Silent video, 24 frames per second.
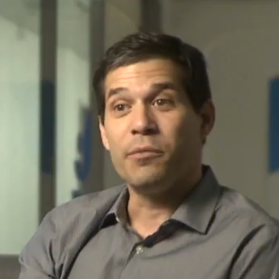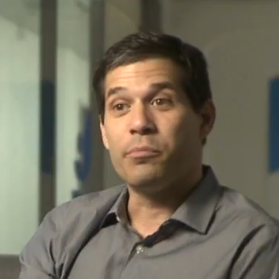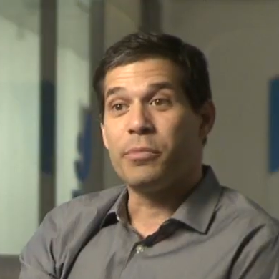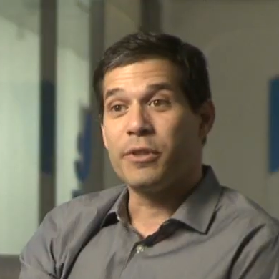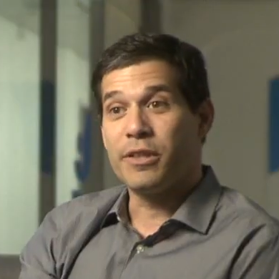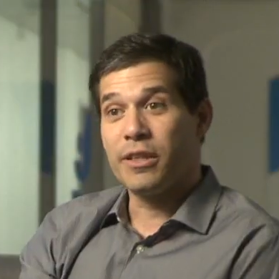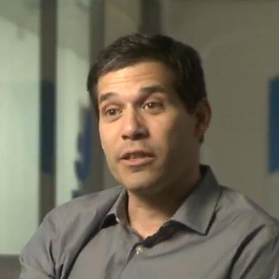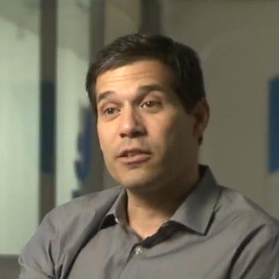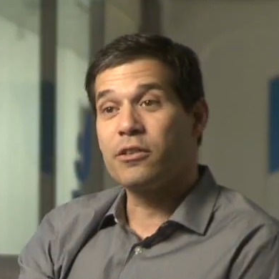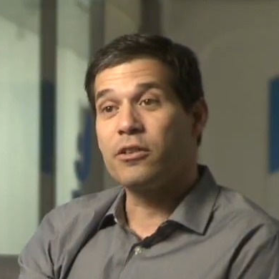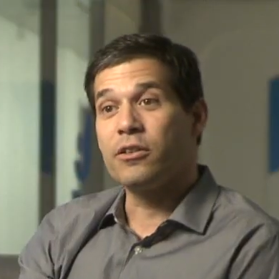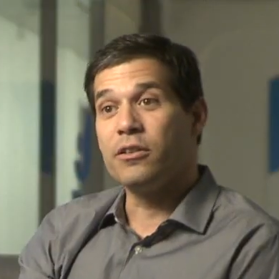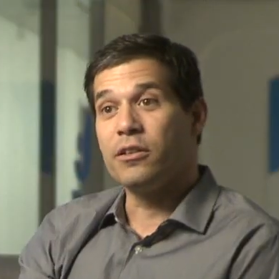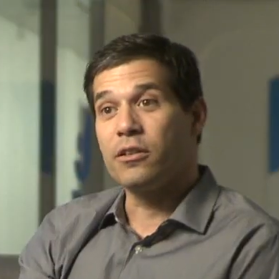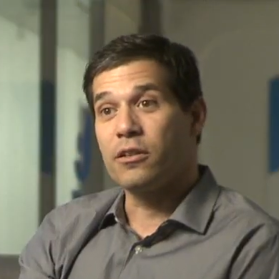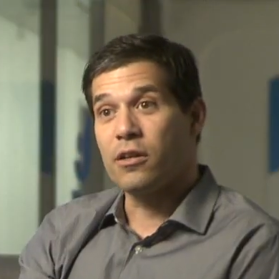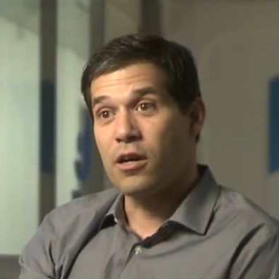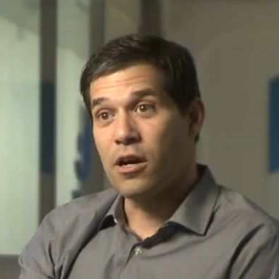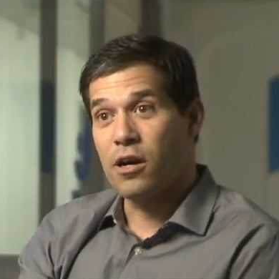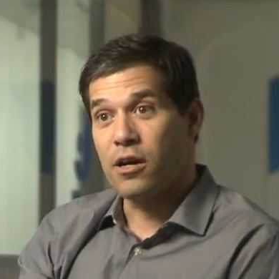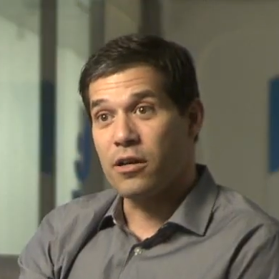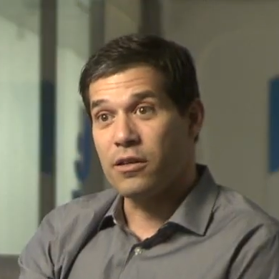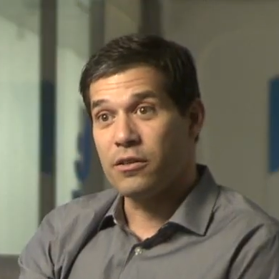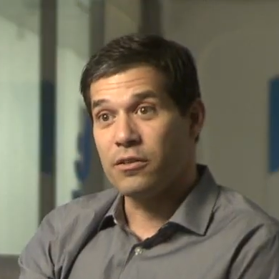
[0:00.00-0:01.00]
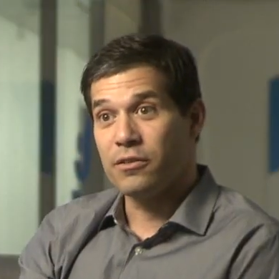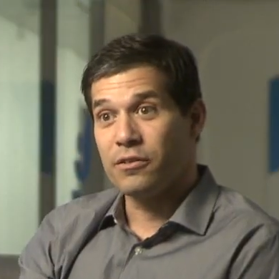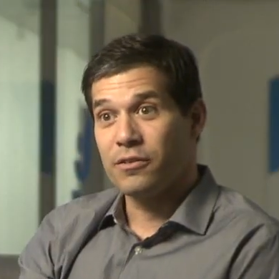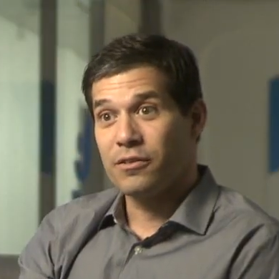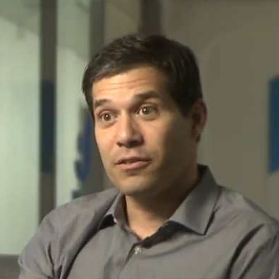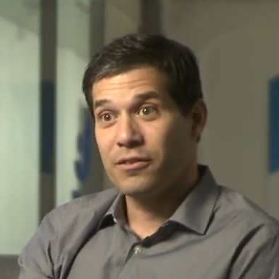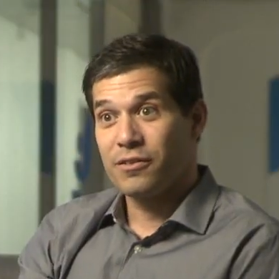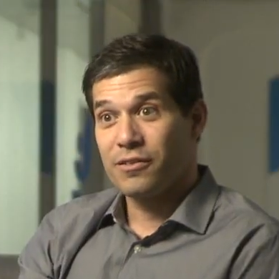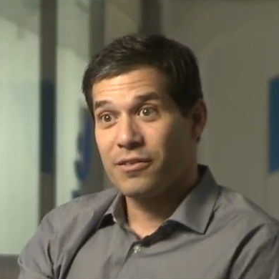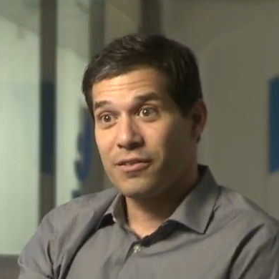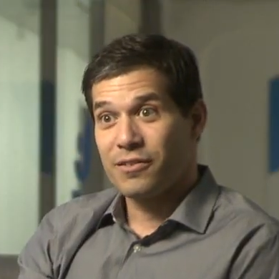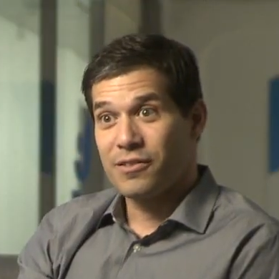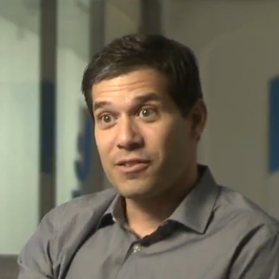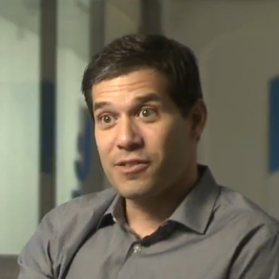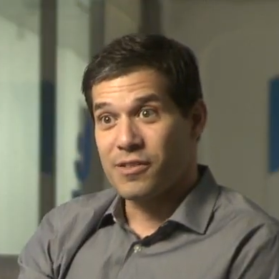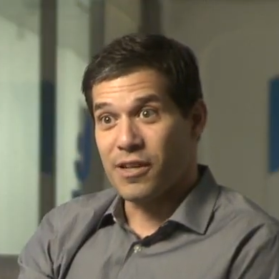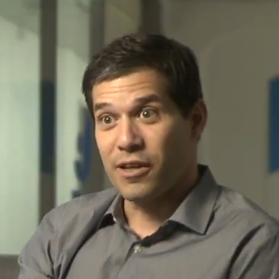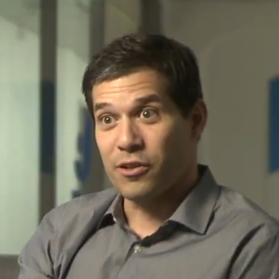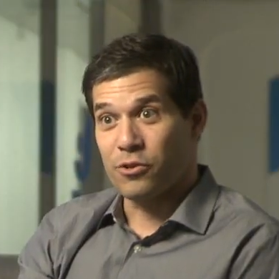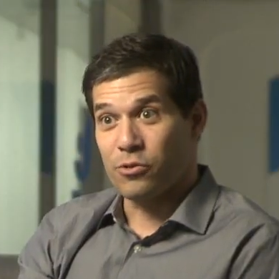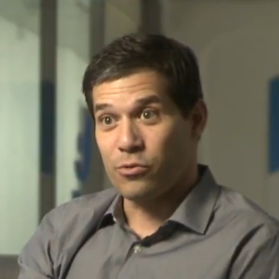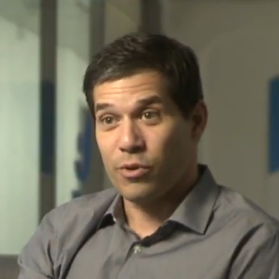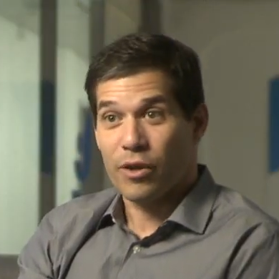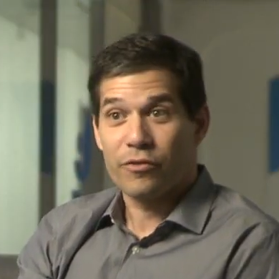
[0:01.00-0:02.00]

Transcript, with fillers: In particular in the car sector,